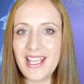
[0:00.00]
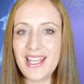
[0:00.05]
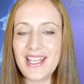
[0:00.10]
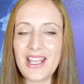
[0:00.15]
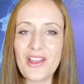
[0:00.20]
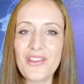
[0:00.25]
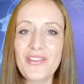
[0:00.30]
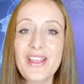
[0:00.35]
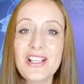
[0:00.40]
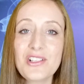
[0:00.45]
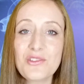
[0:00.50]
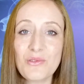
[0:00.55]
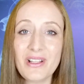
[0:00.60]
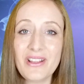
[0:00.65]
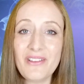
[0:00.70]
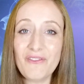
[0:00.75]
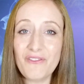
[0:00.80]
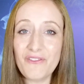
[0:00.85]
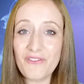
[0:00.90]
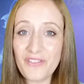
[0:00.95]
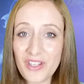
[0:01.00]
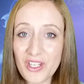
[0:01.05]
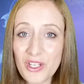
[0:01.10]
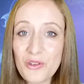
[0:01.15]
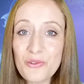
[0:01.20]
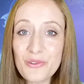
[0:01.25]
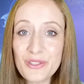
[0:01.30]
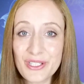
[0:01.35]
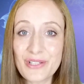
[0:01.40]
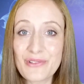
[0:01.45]
Now these will
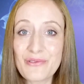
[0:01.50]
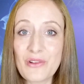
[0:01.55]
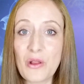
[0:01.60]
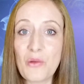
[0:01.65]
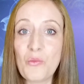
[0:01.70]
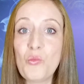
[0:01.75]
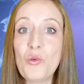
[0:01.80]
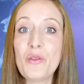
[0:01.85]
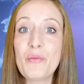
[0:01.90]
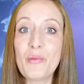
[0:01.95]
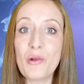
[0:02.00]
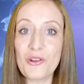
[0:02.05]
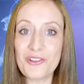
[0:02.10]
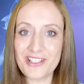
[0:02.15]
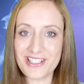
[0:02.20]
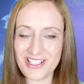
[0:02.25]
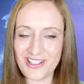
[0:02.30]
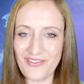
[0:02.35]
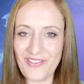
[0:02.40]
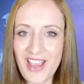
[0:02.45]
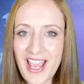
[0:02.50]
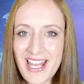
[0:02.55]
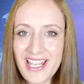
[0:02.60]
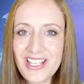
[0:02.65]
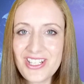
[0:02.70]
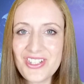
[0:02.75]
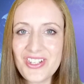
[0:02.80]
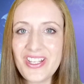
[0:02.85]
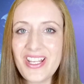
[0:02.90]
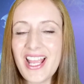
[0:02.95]
infuse the room with positive
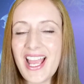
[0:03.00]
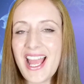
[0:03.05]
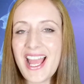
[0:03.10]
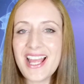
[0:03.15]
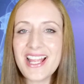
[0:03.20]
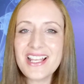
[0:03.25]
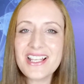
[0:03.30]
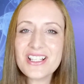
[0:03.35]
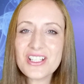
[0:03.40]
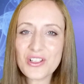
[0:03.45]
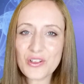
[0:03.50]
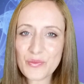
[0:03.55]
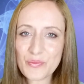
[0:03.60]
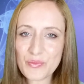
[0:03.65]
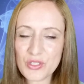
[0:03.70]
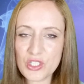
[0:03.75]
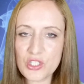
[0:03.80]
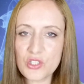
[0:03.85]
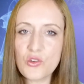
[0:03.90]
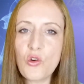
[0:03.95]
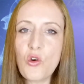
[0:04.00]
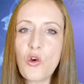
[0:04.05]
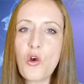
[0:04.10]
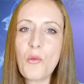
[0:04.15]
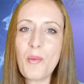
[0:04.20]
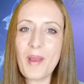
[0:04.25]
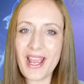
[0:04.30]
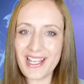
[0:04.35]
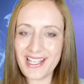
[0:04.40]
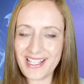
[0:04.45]
energy and
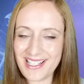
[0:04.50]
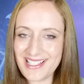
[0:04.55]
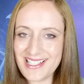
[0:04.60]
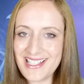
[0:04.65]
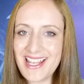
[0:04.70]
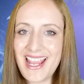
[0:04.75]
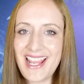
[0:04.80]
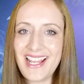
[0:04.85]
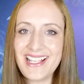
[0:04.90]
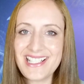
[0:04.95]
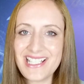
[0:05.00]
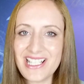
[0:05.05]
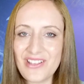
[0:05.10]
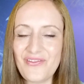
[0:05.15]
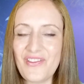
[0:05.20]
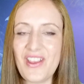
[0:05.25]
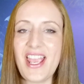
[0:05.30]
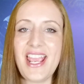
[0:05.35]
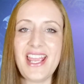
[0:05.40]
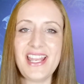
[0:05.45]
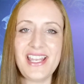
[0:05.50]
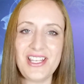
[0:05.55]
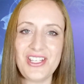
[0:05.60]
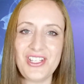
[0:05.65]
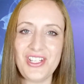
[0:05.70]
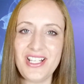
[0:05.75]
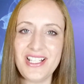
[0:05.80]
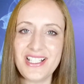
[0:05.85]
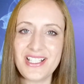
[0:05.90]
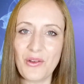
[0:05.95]
absorb any negative
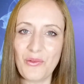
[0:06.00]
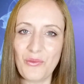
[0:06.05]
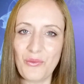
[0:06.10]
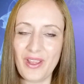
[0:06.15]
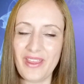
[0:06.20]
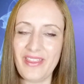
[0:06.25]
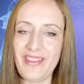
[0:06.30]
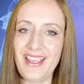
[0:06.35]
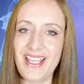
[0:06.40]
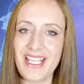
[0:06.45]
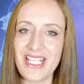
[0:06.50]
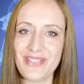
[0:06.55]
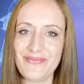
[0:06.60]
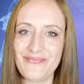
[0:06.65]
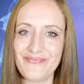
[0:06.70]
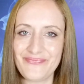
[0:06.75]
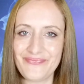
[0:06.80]
energies within.